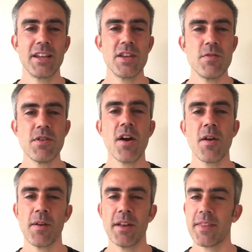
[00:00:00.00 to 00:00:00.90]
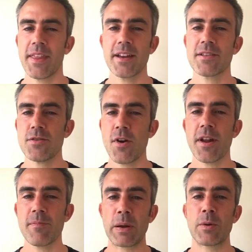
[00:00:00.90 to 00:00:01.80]
you know that is not
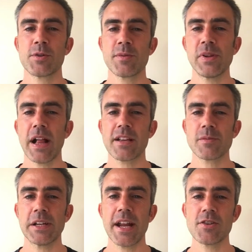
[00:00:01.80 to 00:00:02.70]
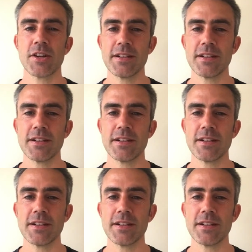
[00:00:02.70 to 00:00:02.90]
a plausible explanation.